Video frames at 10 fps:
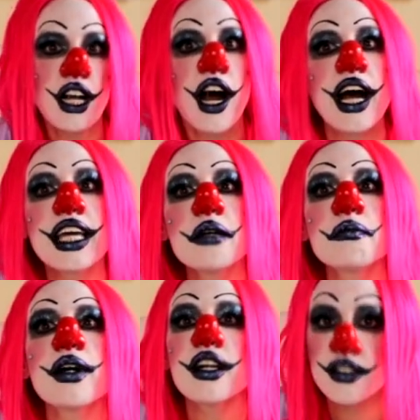I am
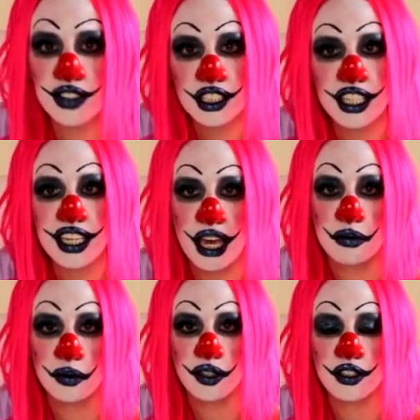perfectly
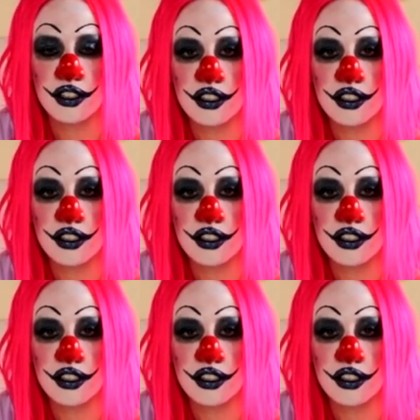capable